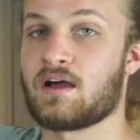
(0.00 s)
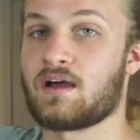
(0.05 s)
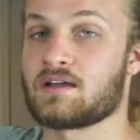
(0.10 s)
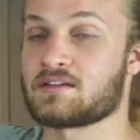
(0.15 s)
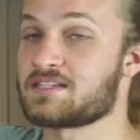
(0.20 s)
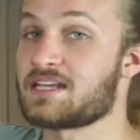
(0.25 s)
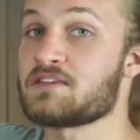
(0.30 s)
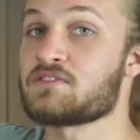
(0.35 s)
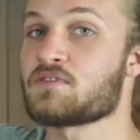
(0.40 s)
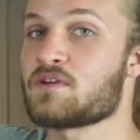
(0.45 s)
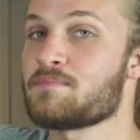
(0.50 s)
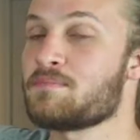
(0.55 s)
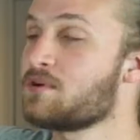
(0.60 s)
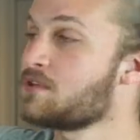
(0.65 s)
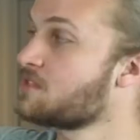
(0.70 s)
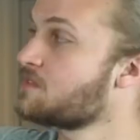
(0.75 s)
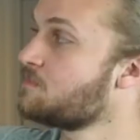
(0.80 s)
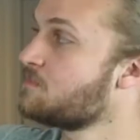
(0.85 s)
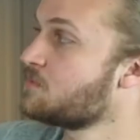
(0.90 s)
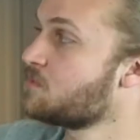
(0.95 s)
sensor
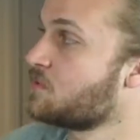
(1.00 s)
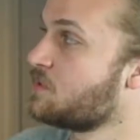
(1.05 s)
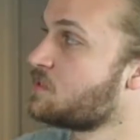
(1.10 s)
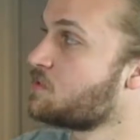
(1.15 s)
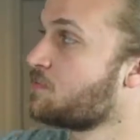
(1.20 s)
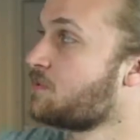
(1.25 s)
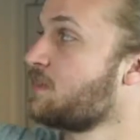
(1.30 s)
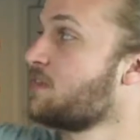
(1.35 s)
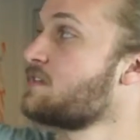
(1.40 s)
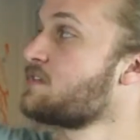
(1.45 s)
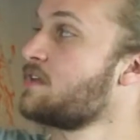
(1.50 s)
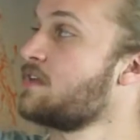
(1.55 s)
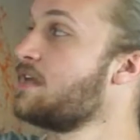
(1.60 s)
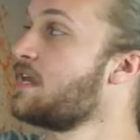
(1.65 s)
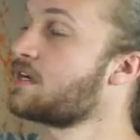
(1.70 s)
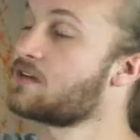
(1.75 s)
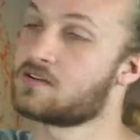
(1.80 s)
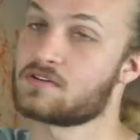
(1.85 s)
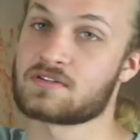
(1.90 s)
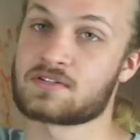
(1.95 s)
inputs. So each one of these
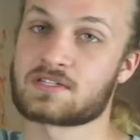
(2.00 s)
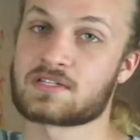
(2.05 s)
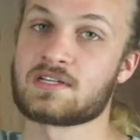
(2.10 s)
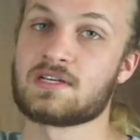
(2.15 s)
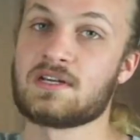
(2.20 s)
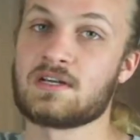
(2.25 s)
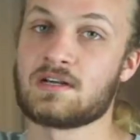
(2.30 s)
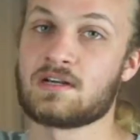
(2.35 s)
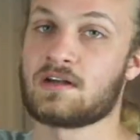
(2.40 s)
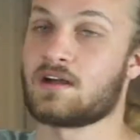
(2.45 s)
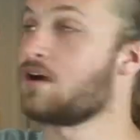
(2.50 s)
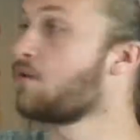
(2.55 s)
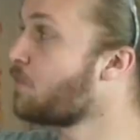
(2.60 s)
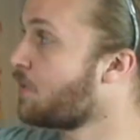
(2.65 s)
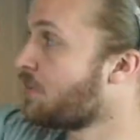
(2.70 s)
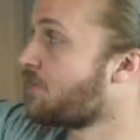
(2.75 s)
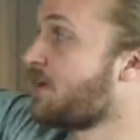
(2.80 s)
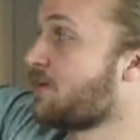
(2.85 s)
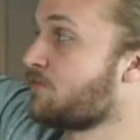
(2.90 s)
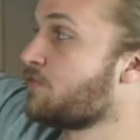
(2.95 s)
connectors,
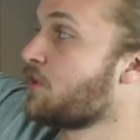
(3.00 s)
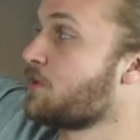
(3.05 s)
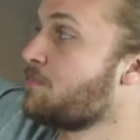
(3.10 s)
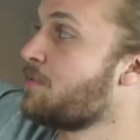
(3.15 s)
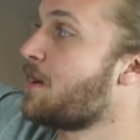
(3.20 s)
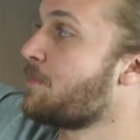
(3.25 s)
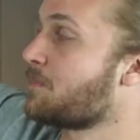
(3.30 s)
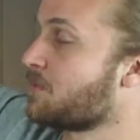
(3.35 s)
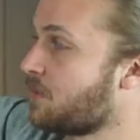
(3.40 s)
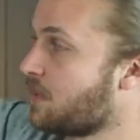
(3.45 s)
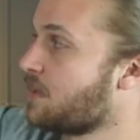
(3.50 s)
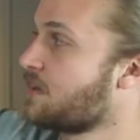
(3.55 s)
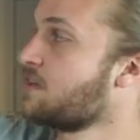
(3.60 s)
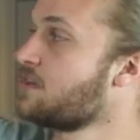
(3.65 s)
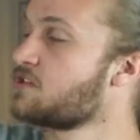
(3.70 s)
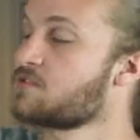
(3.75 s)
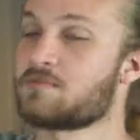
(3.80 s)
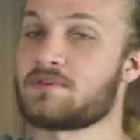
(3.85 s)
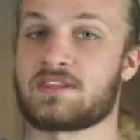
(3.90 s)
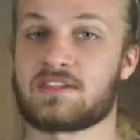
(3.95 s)
well, they're not fully populated.
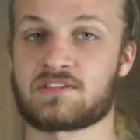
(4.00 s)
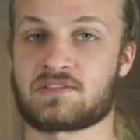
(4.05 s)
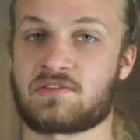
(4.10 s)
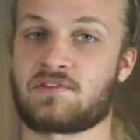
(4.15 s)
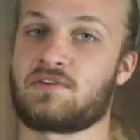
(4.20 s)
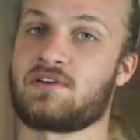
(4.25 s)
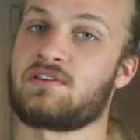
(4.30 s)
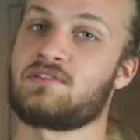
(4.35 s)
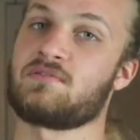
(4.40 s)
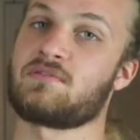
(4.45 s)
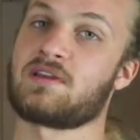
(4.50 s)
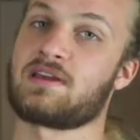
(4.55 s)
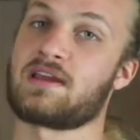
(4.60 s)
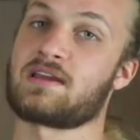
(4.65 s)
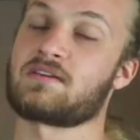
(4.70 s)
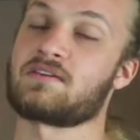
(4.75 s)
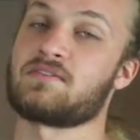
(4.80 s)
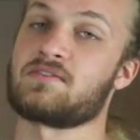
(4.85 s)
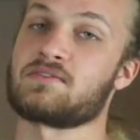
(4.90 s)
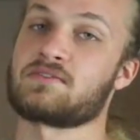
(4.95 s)
Each one of these 32
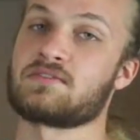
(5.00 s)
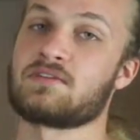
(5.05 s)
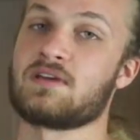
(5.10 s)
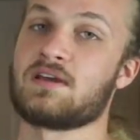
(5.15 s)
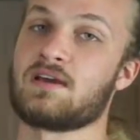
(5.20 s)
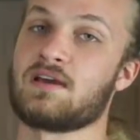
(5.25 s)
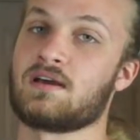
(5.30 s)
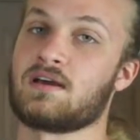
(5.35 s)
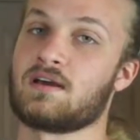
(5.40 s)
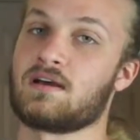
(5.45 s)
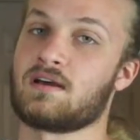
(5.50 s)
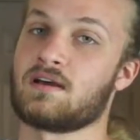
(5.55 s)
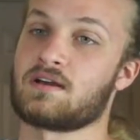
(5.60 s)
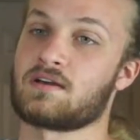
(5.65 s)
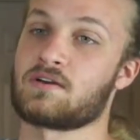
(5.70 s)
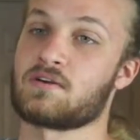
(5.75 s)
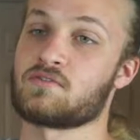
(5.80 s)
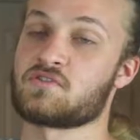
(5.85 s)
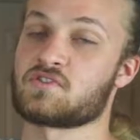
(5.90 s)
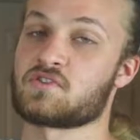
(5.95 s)
connectors
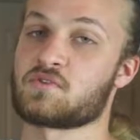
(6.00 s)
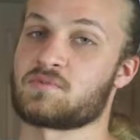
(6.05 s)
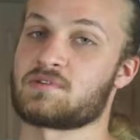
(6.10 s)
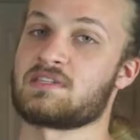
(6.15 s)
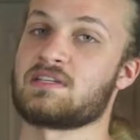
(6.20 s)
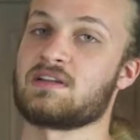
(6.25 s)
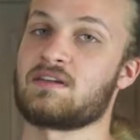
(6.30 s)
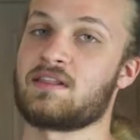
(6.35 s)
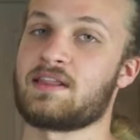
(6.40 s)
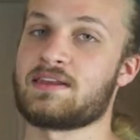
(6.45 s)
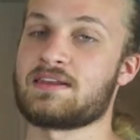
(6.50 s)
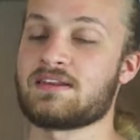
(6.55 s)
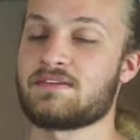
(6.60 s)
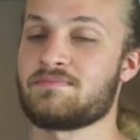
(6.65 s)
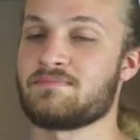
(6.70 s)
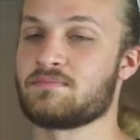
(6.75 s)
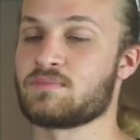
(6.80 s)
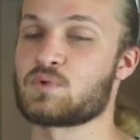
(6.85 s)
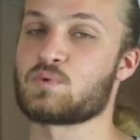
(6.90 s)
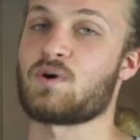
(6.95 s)
goes to a single-ended
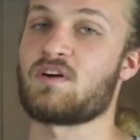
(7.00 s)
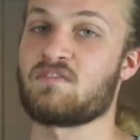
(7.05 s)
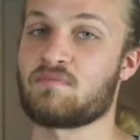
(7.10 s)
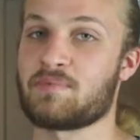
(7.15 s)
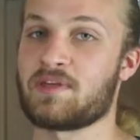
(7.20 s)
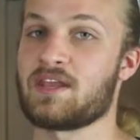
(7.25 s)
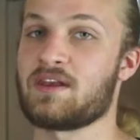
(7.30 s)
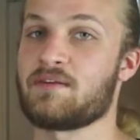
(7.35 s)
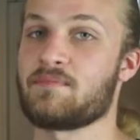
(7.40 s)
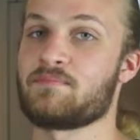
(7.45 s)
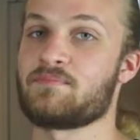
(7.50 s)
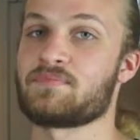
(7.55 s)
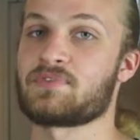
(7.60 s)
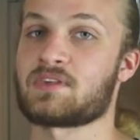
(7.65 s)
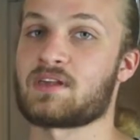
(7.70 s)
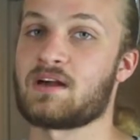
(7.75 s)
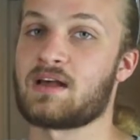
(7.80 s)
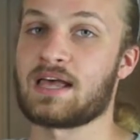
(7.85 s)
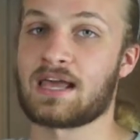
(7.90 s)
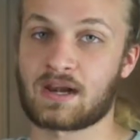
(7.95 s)
12-bit
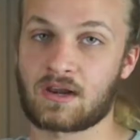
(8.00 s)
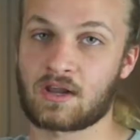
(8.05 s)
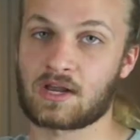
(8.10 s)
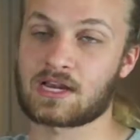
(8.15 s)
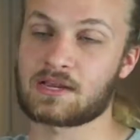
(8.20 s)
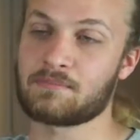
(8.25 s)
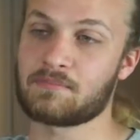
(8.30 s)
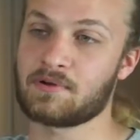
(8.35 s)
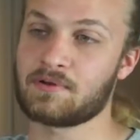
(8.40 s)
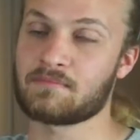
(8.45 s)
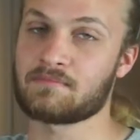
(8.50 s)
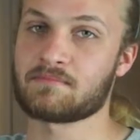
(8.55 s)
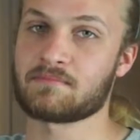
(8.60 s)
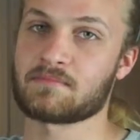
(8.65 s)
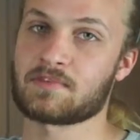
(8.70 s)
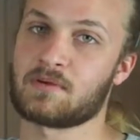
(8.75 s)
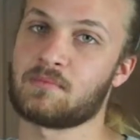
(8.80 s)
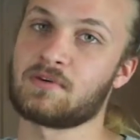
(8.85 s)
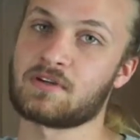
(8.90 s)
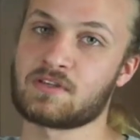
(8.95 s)
analog input
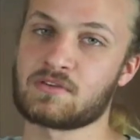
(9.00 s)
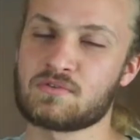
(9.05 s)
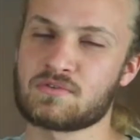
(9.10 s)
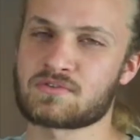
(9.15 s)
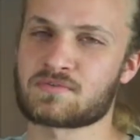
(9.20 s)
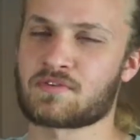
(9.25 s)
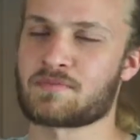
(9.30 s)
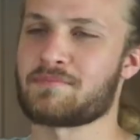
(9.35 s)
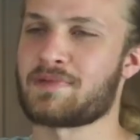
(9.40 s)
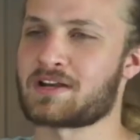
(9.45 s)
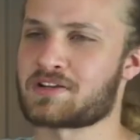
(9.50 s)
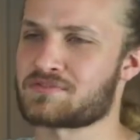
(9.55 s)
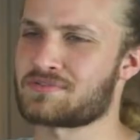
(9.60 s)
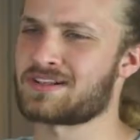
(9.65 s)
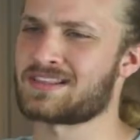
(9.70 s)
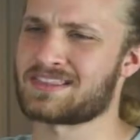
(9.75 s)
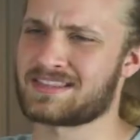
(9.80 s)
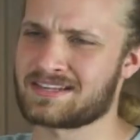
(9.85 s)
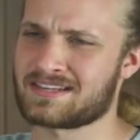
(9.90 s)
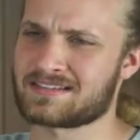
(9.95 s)
that we'll use for
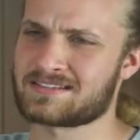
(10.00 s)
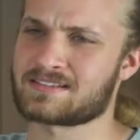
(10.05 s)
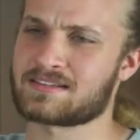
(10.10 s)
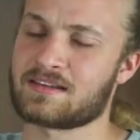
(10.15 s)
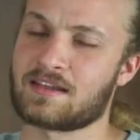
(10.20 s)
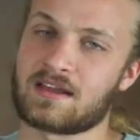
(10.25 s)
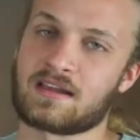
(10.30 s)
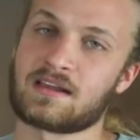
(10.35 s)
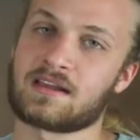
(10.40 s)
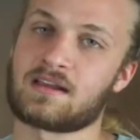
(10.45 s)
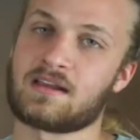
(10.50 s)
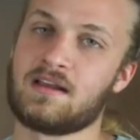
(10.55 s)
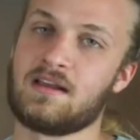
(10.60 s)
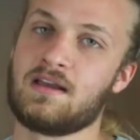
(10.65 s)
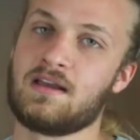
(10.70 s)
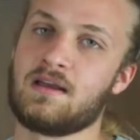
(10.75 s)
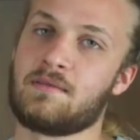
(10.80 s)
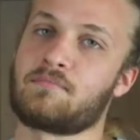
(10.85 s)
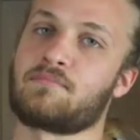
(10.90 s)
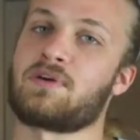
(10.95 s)
measuring things like
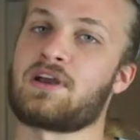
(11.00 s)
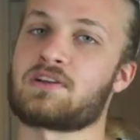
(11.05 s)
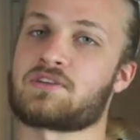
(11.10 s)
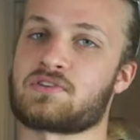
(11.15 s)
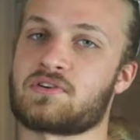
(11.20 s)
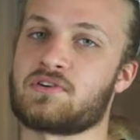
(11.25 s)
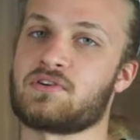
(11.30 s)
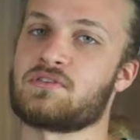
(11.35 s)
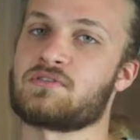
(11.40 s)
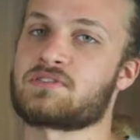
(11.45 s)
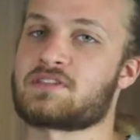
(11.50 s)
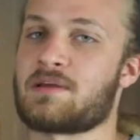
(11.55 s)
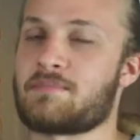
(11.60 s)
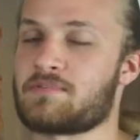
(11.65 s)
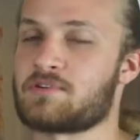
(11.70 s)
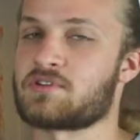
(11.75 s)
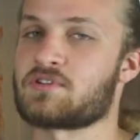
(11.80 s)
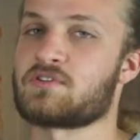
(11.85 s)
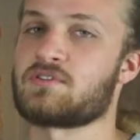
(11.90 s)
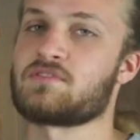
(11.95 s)
pressures,
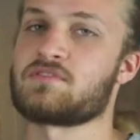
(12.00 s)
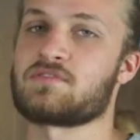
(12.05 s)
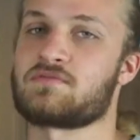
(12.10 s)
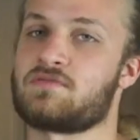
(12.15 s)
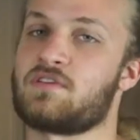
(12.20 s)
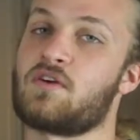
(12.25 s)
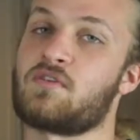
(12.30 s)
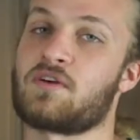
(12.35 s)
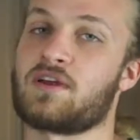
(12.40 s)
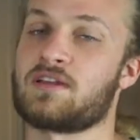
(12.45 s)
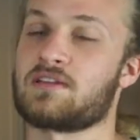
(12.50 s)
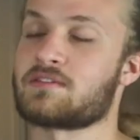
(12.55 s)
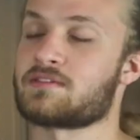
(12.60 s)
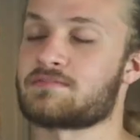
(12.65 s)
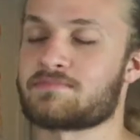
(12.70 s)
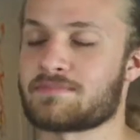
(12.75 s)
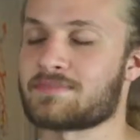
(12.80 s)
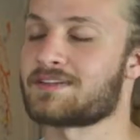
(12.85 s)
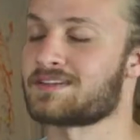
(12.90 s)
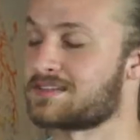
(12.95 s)
temperatures, flow rates,
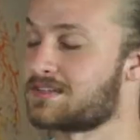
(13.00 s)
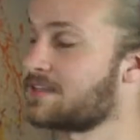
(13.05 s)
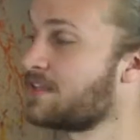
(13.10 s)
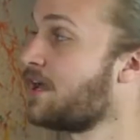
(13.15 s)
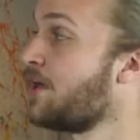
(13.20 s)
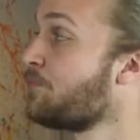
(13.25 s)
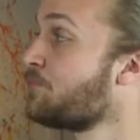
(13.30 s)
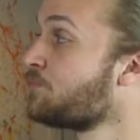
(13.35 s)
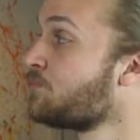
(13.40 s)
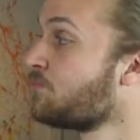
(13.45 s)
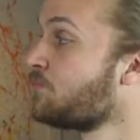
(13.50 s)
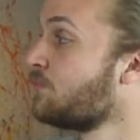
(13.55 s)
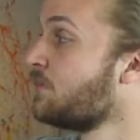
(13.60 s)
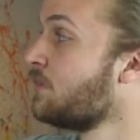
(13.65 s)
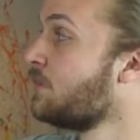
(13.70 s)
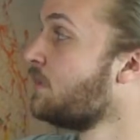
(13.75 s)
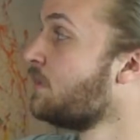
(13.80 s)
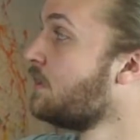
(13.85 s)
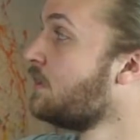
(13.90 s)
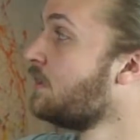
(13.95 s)
things like
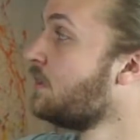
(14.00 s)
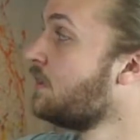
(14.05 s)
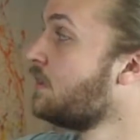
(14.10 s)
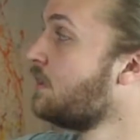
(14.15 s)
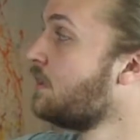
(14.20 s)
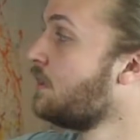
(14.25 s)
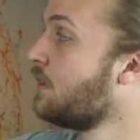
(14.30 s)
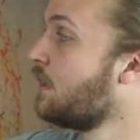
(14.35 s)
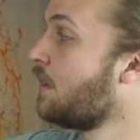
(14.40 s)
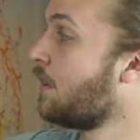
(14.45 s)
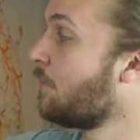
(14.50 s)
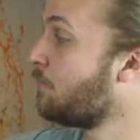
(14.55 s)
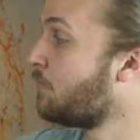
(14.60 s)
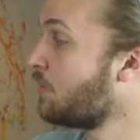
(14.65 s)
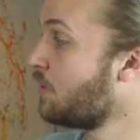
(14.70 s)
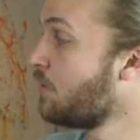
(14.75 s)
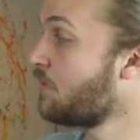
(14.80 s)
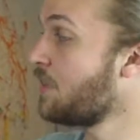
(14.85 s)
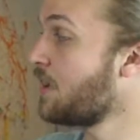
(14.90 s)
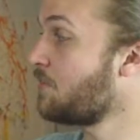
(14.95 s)
that.
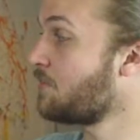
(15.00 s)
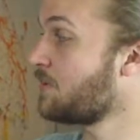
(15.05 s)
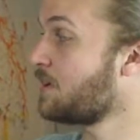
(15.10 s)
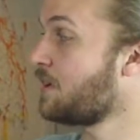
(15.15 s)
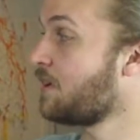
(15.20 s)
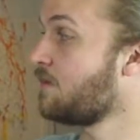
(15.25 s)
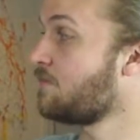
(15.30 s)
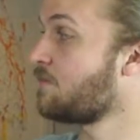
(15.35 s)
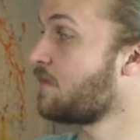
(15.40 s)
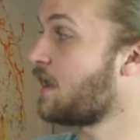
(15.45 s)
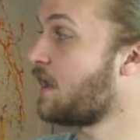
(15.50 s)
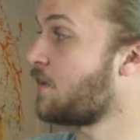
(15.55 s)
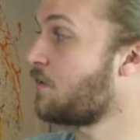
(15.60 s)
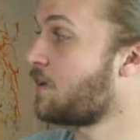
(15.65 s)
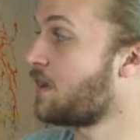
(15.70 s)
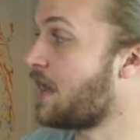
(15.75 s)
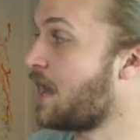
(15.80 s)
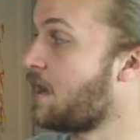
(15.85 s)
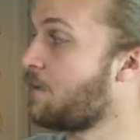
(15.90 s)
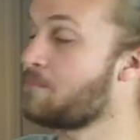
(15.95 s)
Below that we have
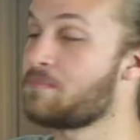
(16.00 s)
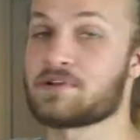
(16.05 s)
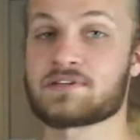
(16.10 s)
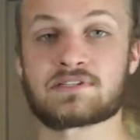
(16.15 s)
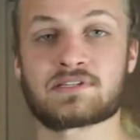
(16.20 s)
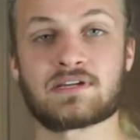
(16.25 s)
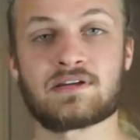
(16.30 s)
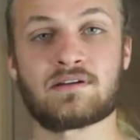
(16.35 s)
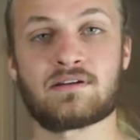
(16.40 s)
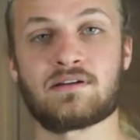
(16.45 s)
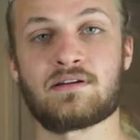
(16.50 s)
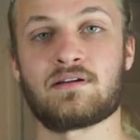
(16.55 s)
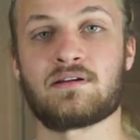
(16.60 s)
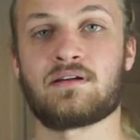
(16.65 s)
our outputs here.